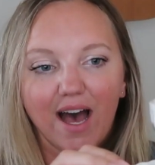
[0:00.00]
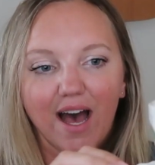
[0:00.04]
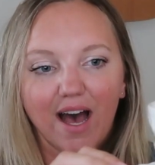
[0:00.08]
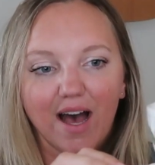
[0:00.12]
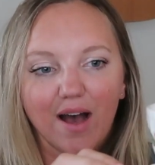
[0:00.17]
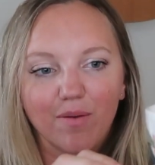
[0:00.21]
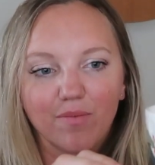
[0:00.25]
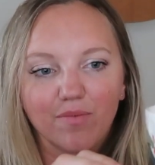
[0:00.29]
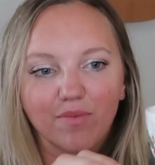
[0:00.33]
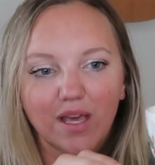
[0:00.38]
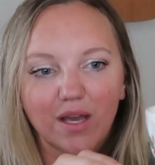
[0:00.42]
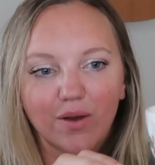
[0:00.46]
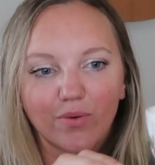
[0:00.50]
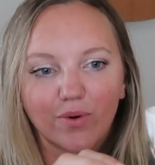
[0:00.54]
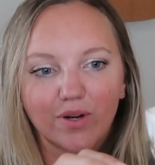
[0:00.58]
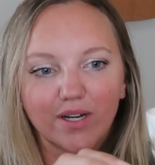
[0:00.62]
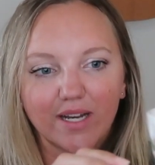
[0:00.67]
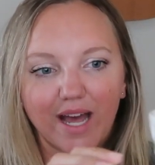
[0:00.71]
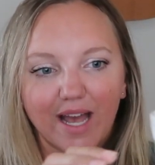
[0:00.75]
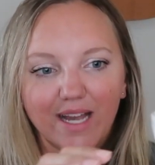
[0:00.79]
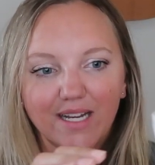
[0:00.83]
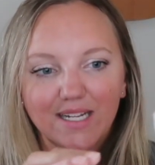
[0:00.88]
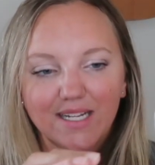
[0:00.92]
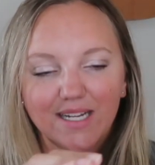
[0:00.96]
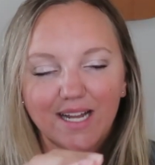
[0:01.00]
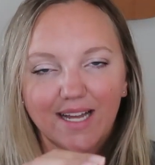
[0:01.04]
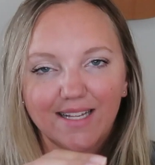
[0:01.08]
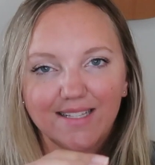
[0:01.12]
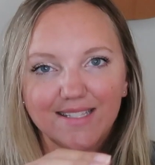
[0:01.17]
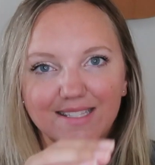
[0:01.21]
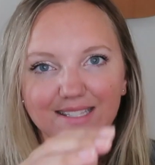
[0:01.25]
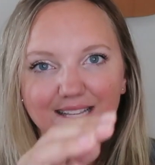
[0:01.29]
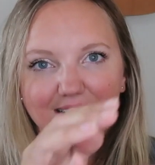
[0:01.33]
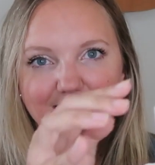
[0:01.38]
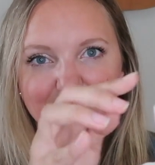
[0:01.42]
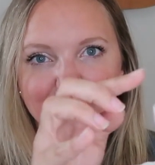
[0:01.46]
Um, they were
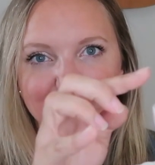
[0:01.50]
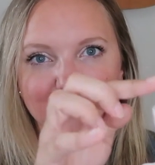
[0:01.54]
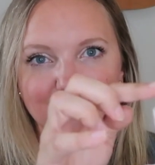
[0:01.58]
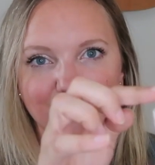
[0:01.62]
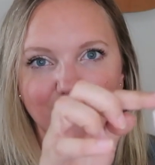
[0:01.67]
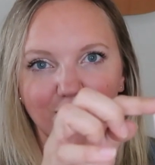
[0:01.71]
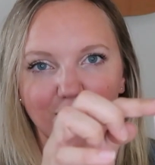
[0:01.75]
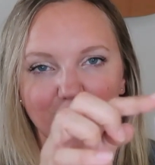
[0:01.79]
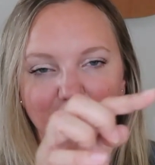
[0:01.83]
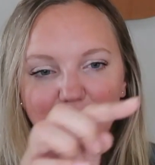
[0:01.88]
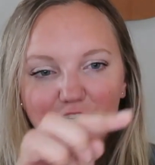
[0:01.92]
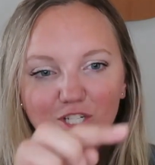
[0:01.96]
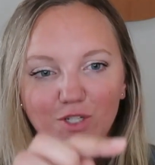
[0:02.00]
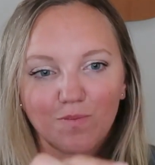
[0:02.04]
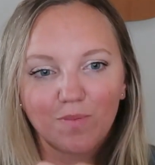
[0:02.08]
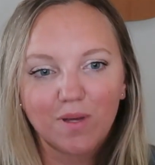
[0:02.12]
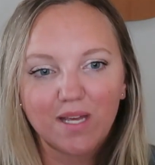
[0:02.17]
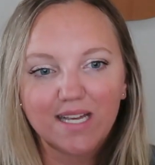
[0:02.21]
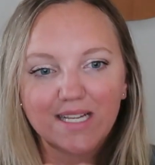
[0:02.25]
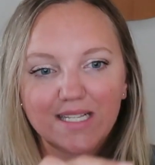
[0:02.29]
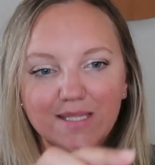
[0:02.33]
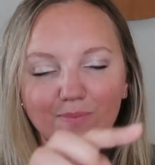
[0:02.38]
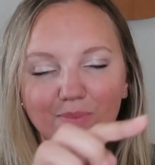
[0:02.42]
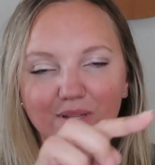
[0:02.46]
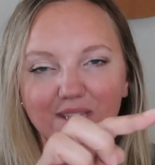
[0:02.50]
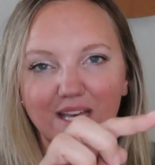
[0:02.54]
ninety-nine cents for each piece,